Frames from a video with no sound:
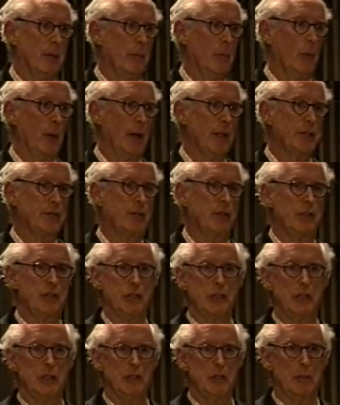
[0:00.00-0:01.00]
West
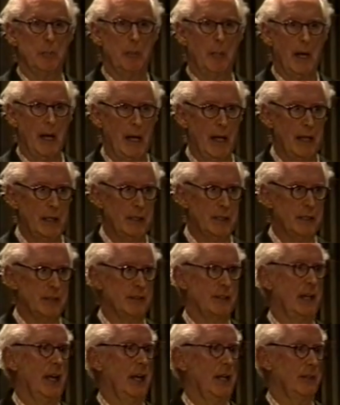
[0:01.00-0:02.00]
Virginia mine
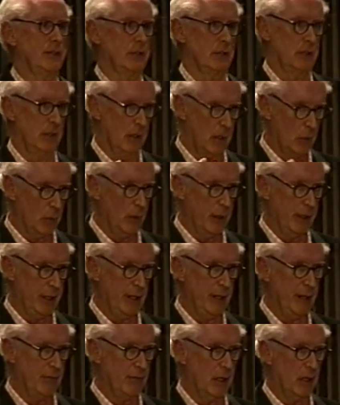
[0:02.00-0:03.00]
disaster or
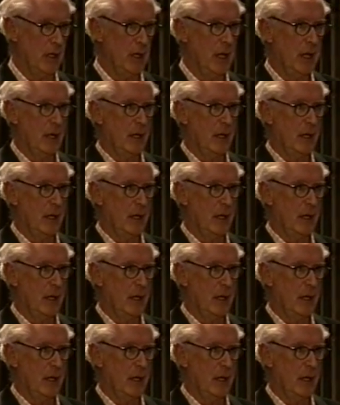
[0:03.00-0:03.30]
whatever,